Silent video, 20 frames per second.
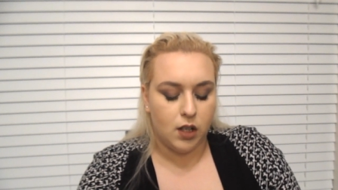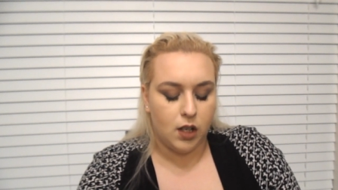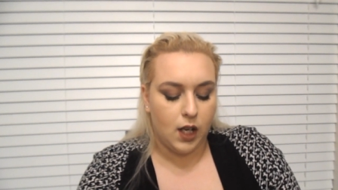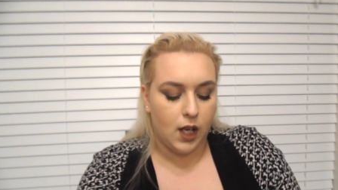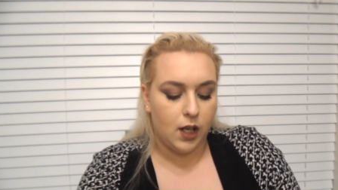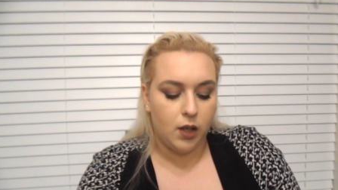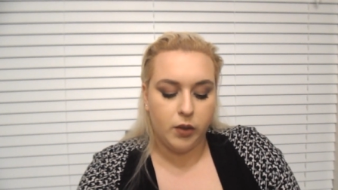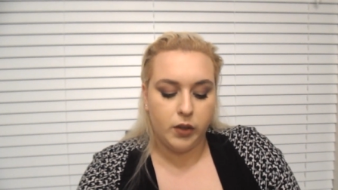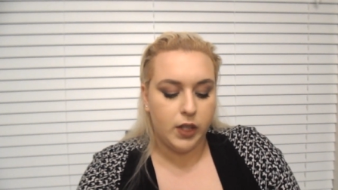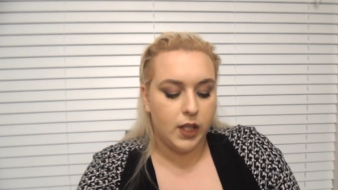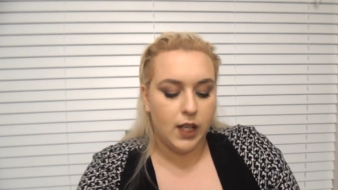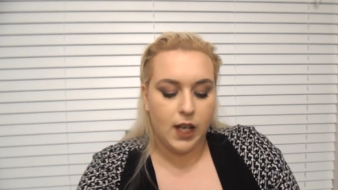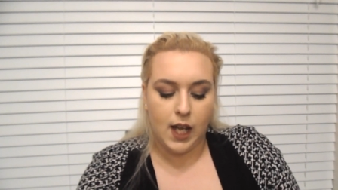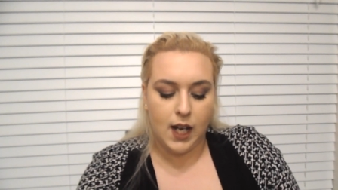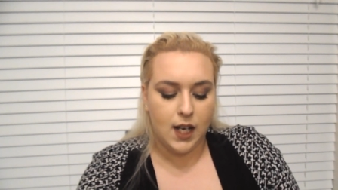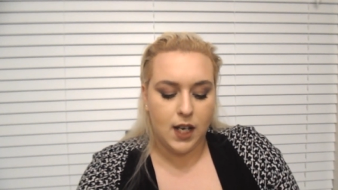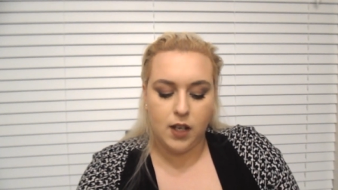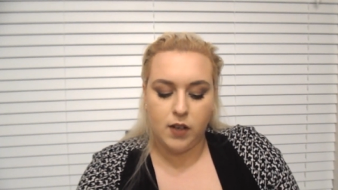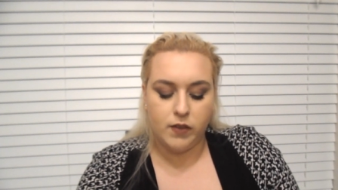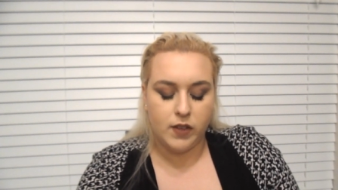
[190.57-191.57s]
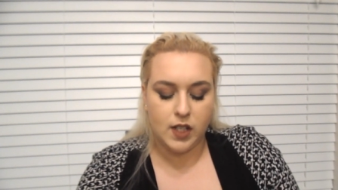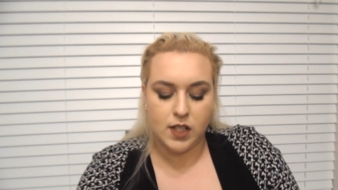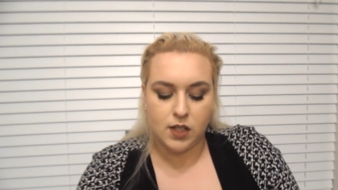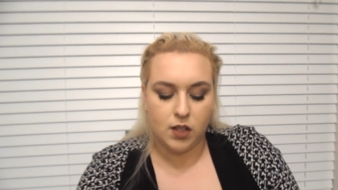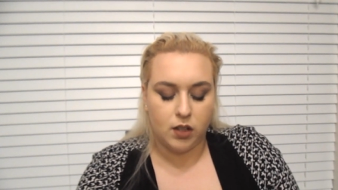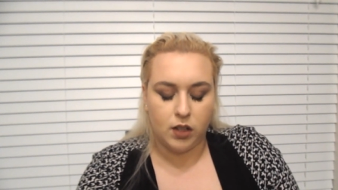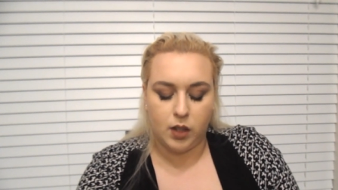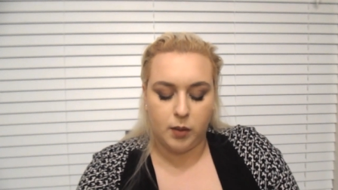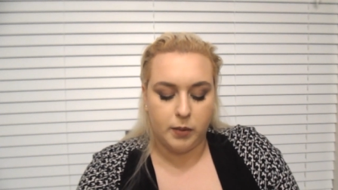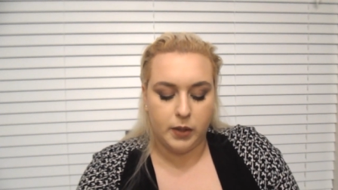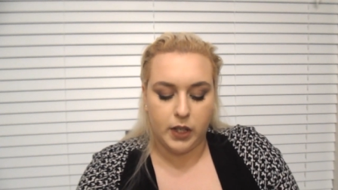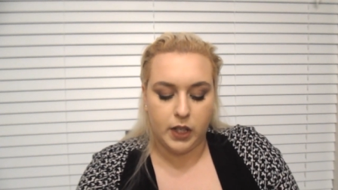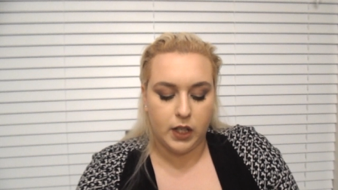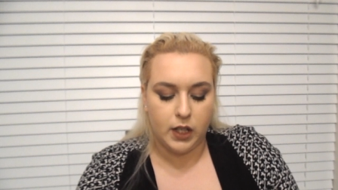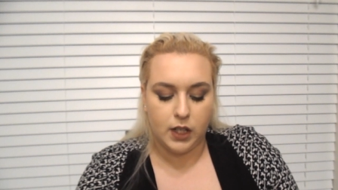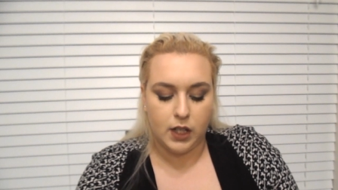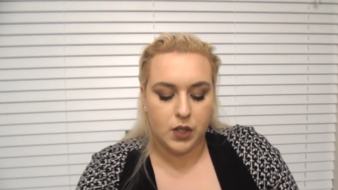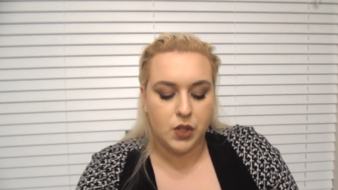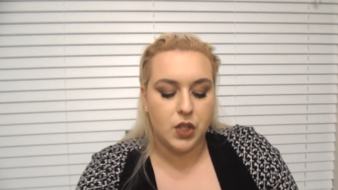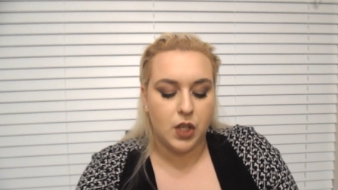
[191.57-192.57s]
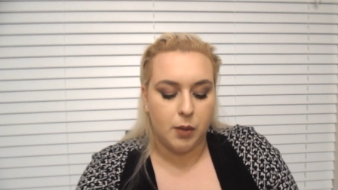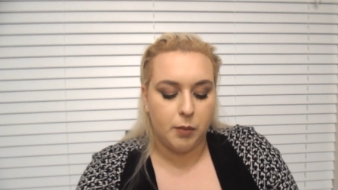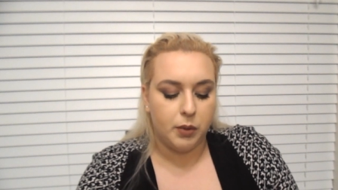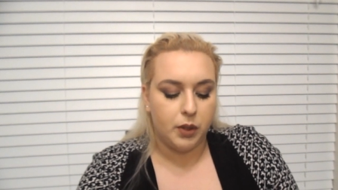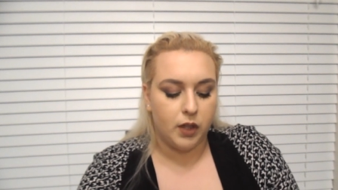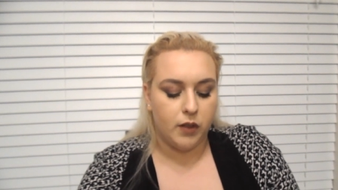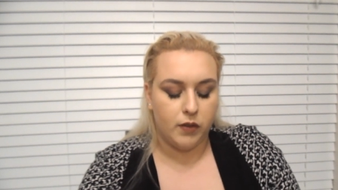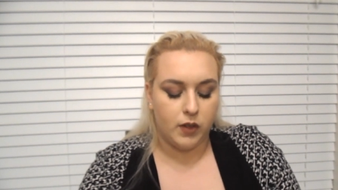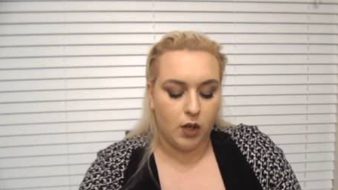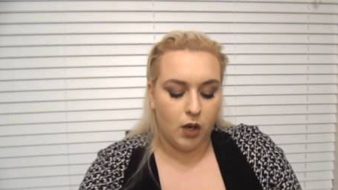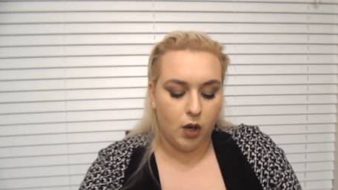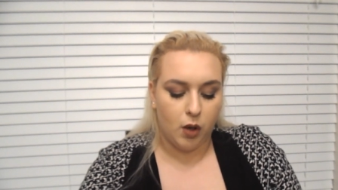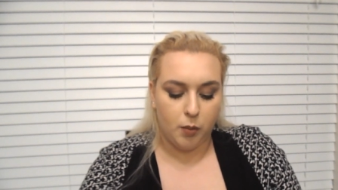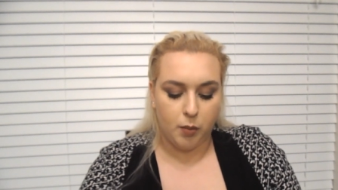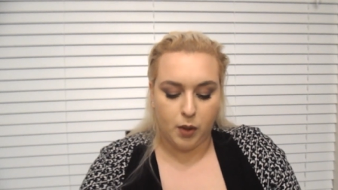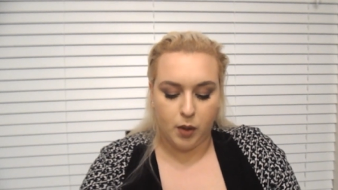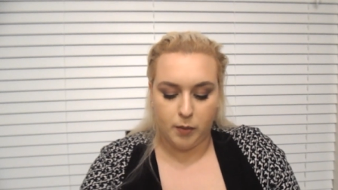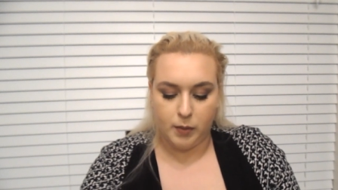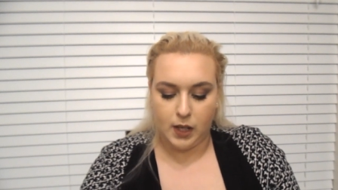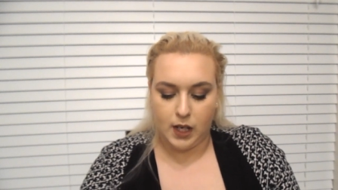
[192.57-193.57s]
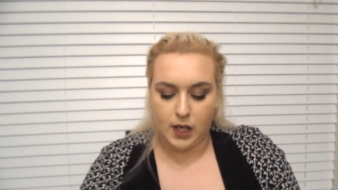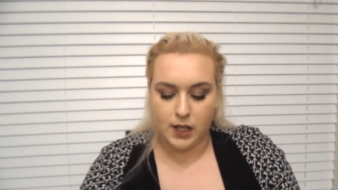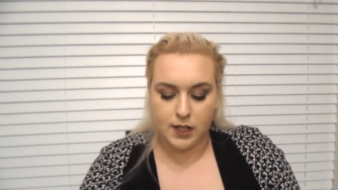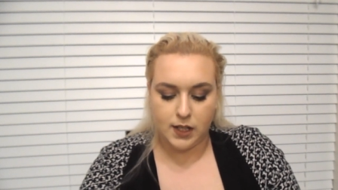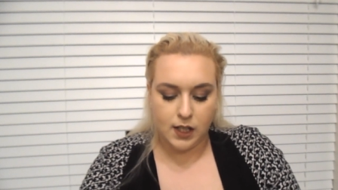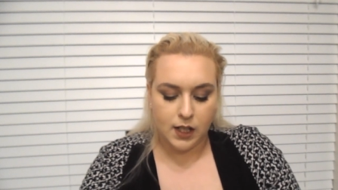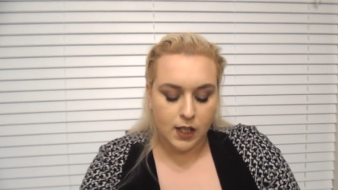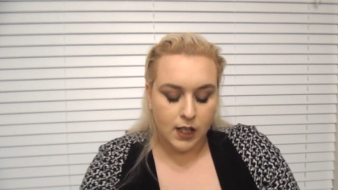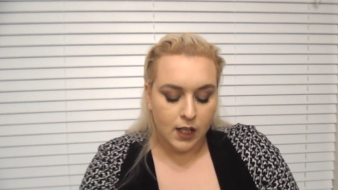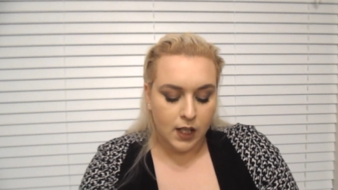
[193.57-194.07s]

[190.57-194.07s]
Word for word: I don't think any of these are limited edition. I believe they're all permanent.